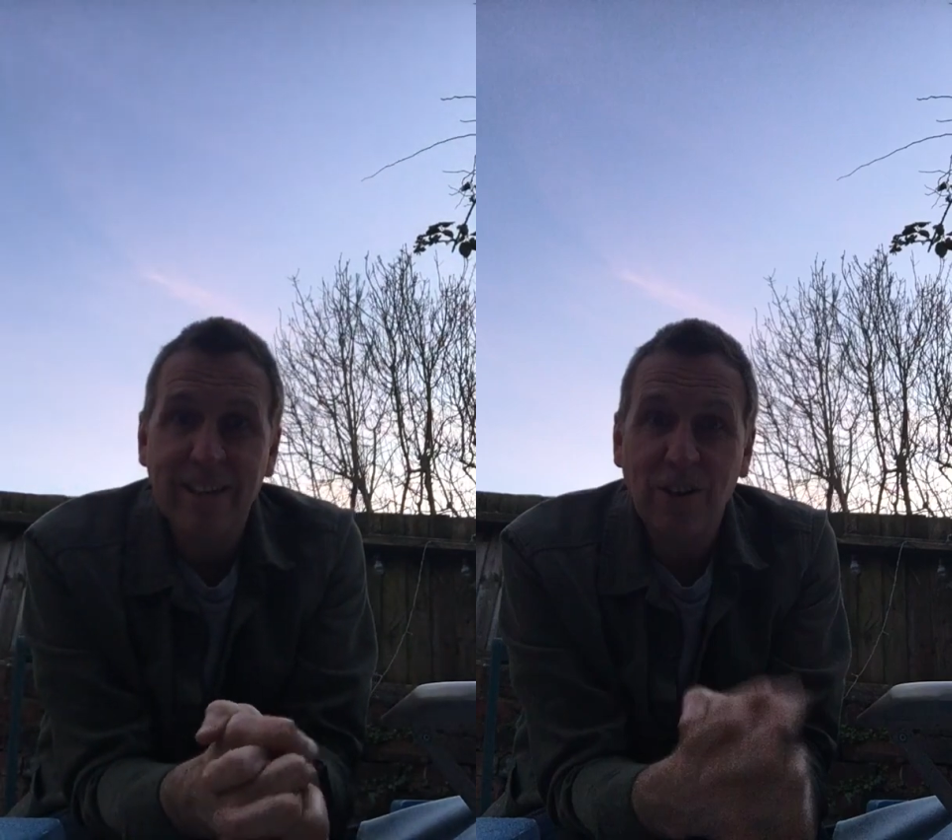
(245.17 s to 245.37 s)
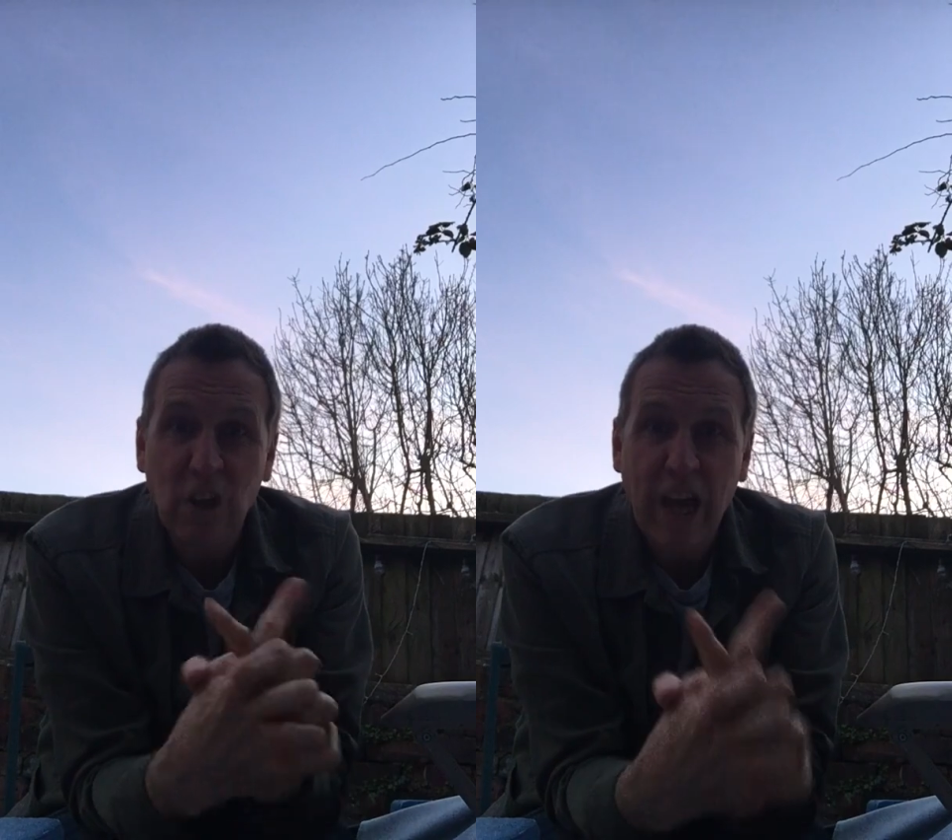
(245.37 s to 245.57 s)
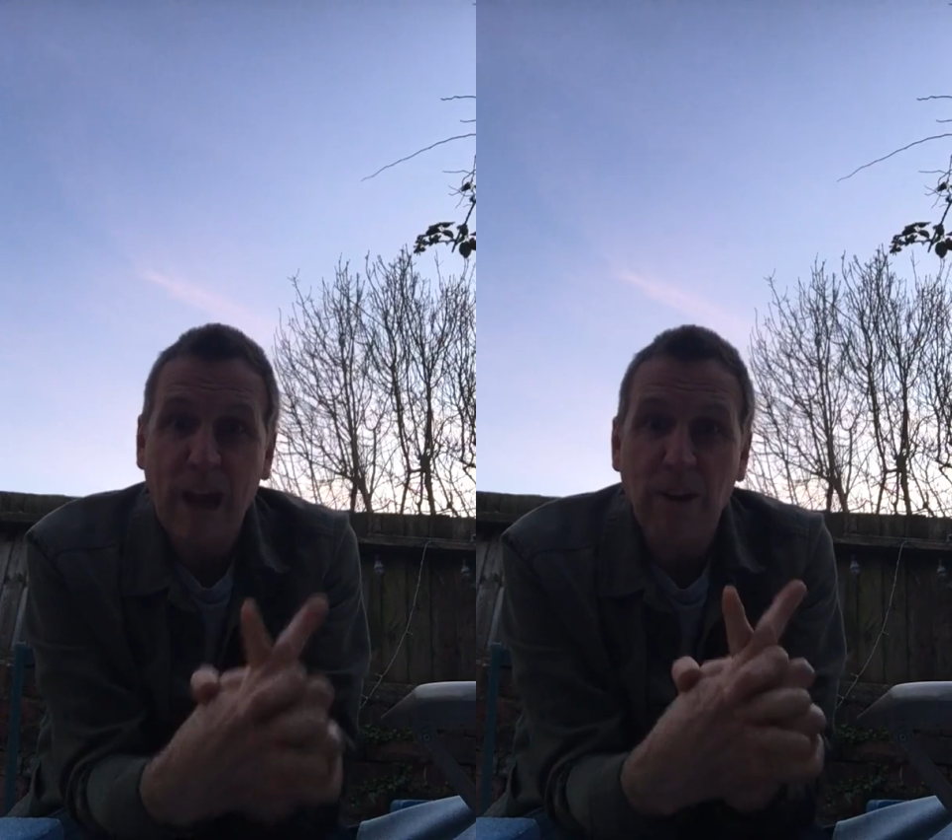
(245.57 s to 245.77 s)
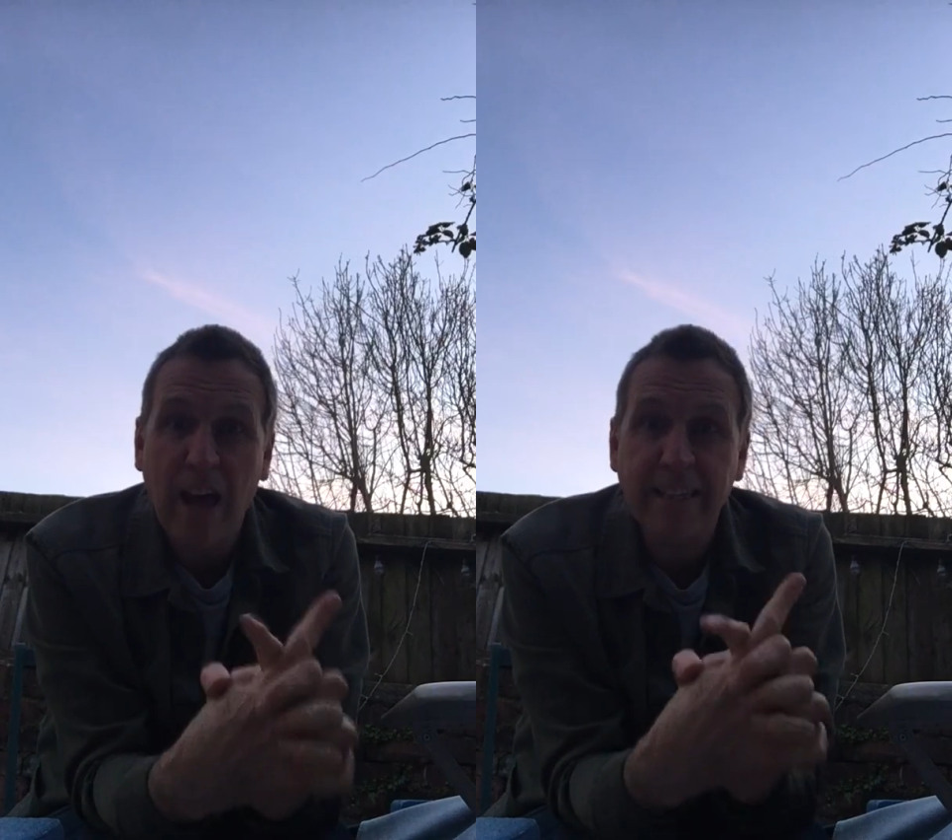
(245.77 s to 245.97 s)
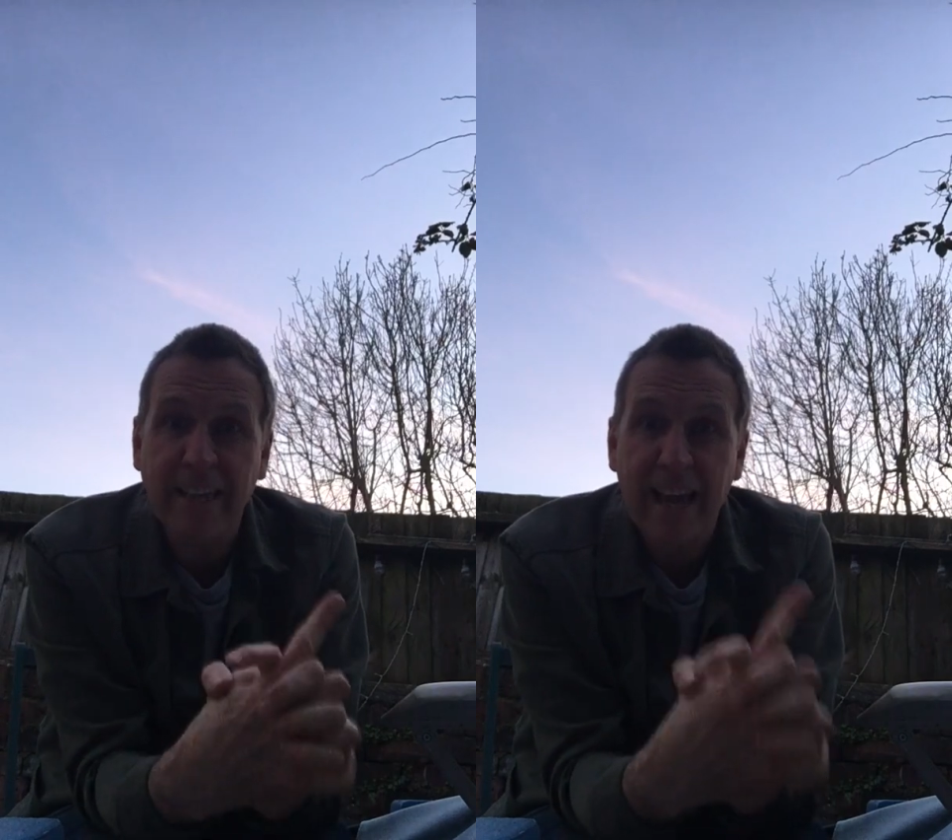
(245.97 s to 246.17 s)
Look how
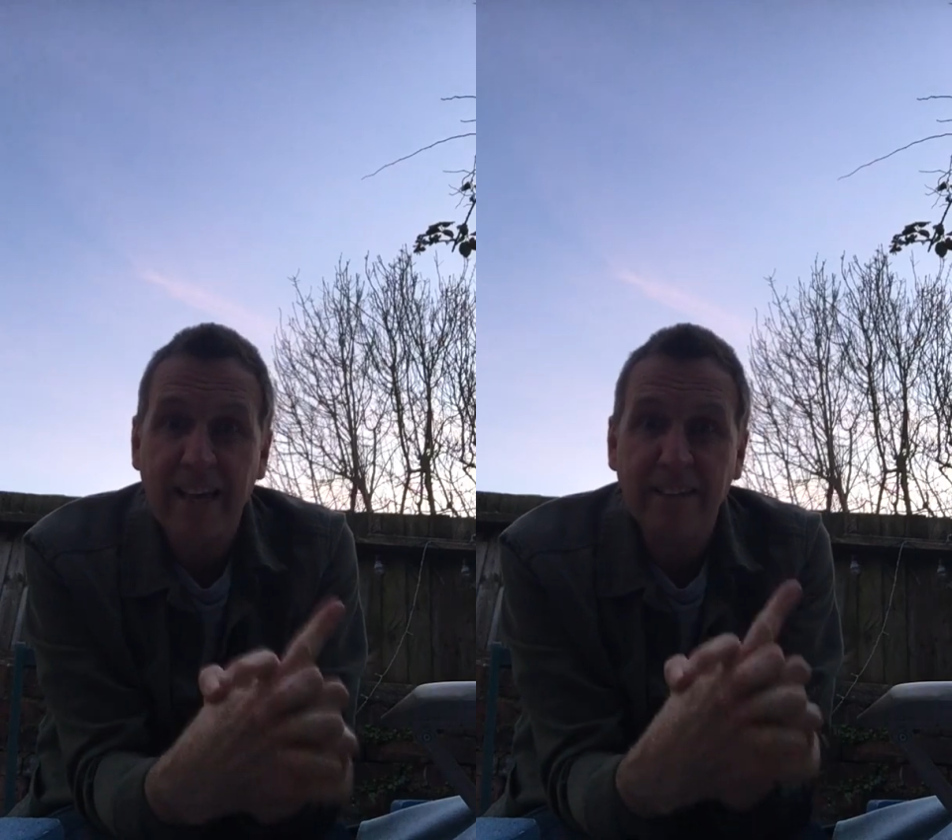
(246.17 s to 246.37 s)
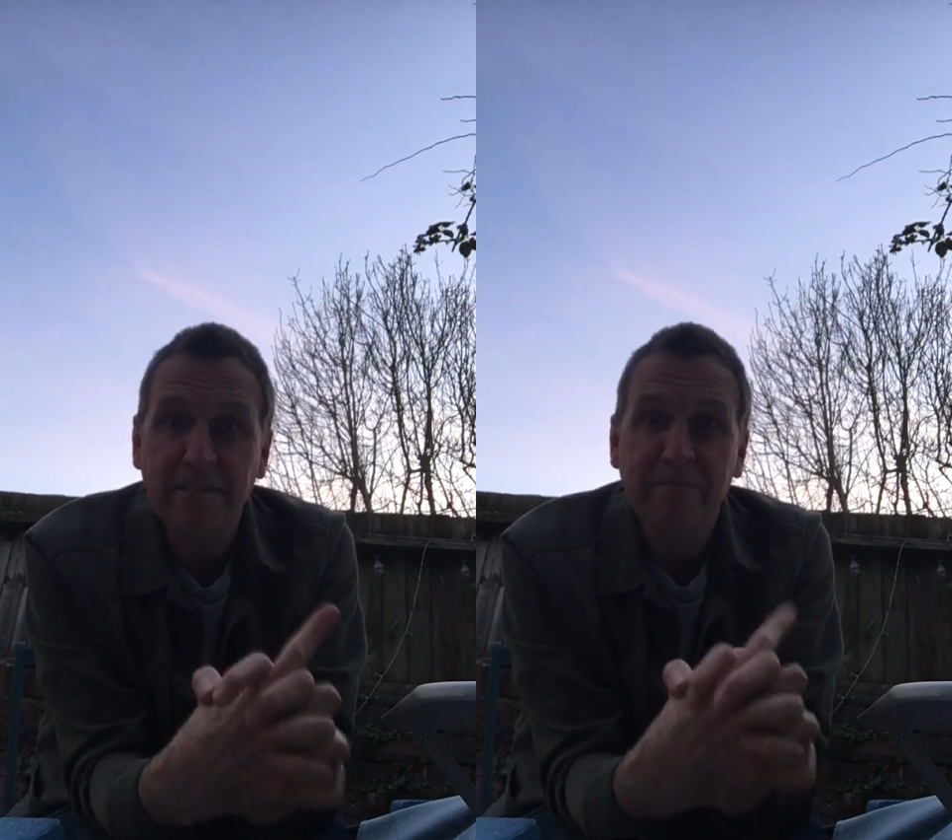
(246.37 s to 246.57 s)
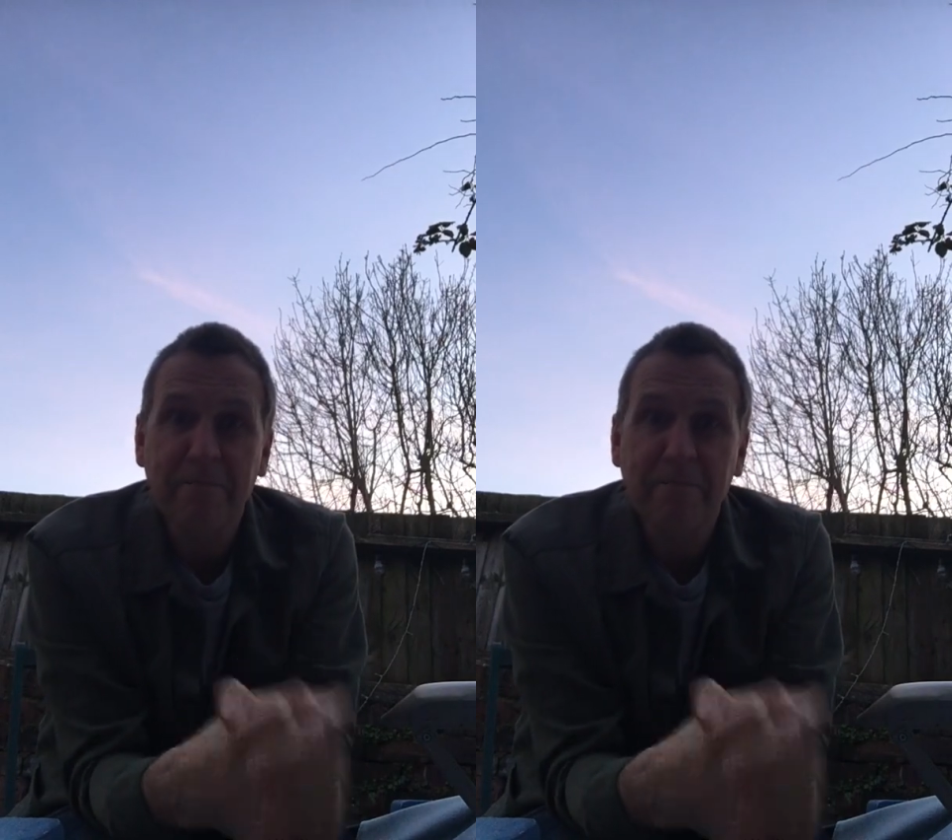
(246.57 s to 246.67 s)
light it is.